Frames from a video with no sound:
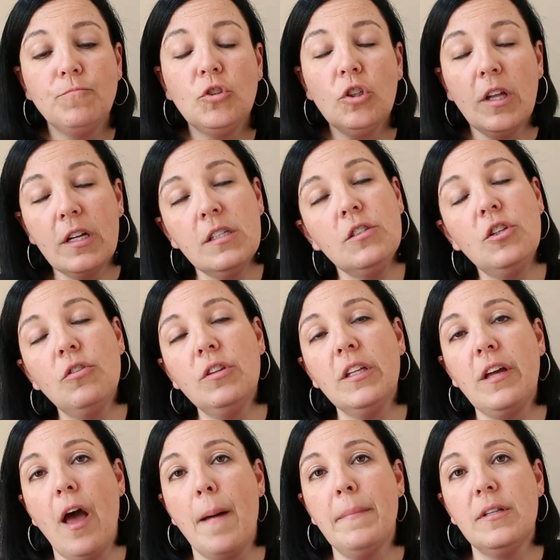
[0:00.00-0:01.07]
So let us know in the
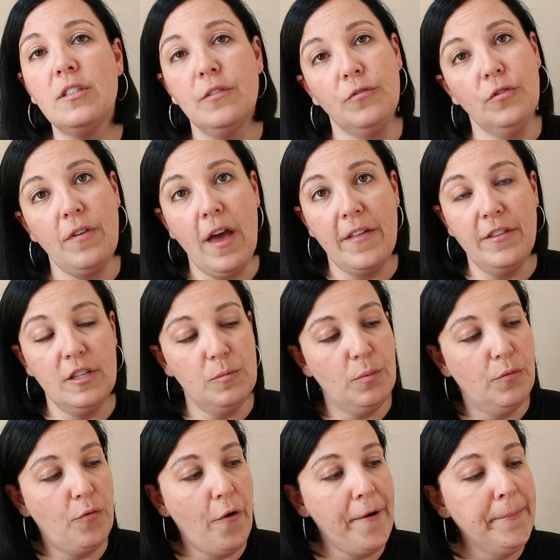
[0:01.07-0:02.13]
comments if you've had these
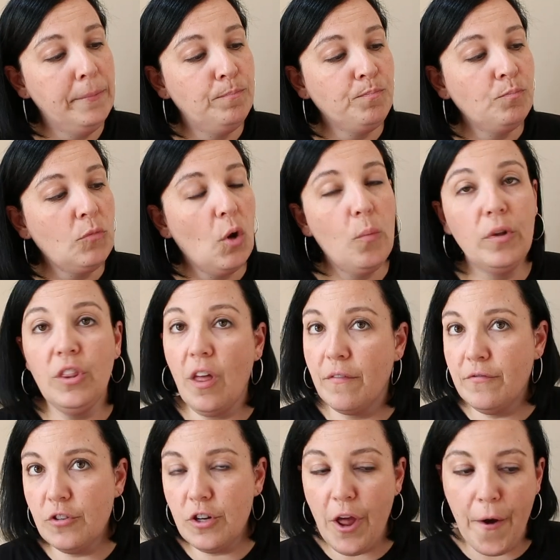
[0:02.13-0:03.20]
before. We'd
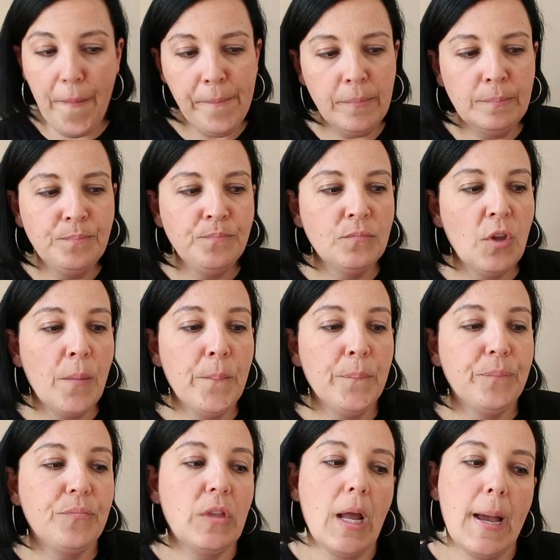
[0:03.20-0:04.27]
love to know.
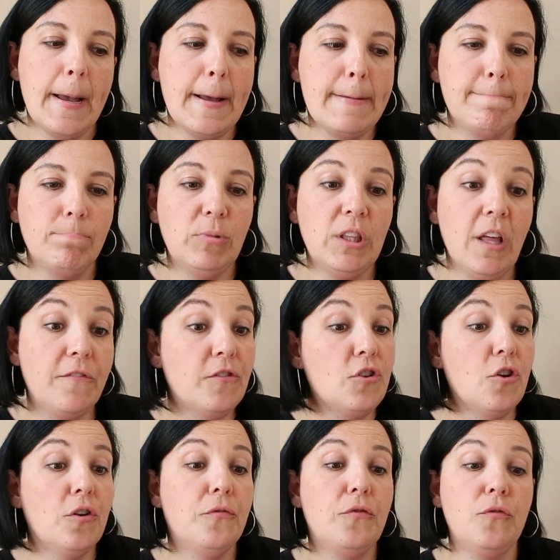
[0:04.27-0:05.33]
We'd love to
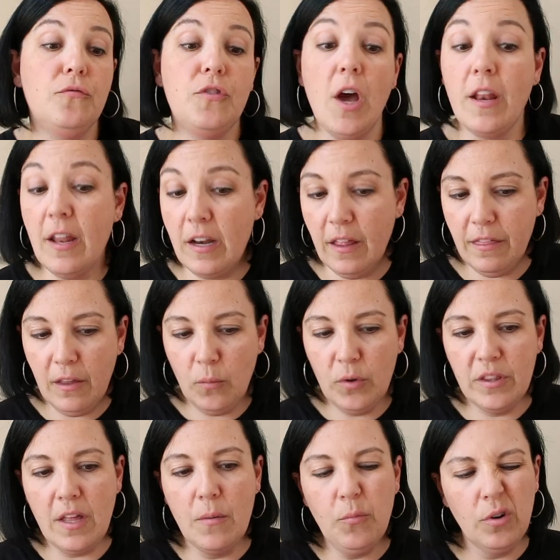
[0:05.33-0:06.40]
know if you've done anything
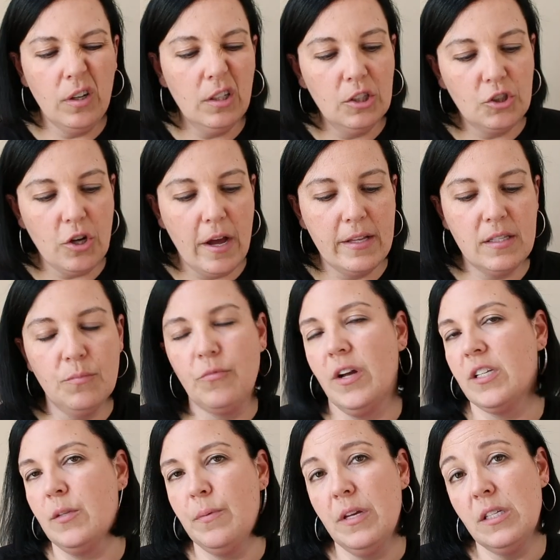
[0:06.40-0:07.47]
with them. We're gonna try some
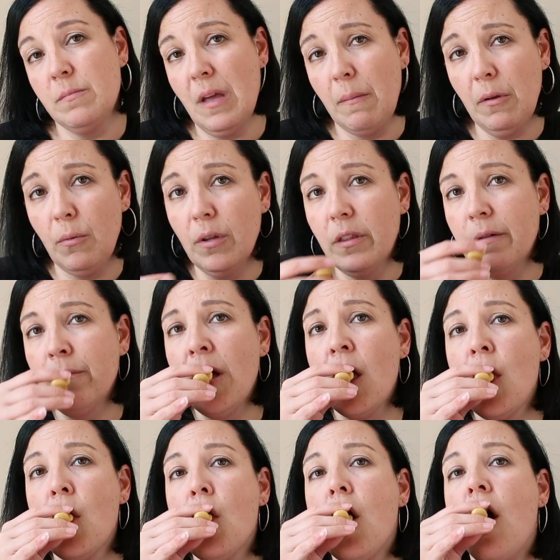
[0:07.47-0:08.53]
recipes maybe with them.
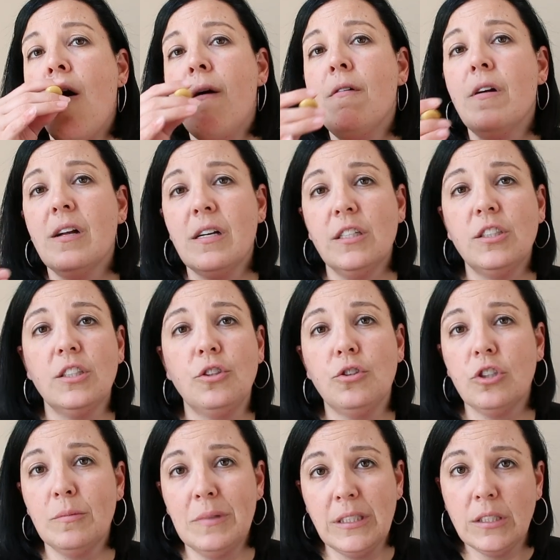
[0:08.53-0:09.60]
Like I said,
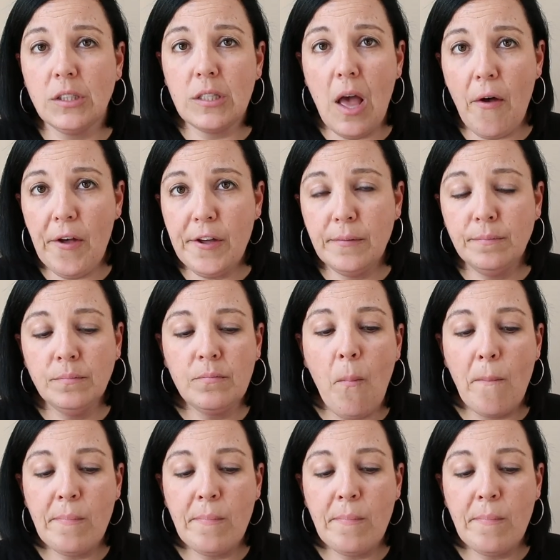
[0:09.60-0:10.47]
throw them on a salad.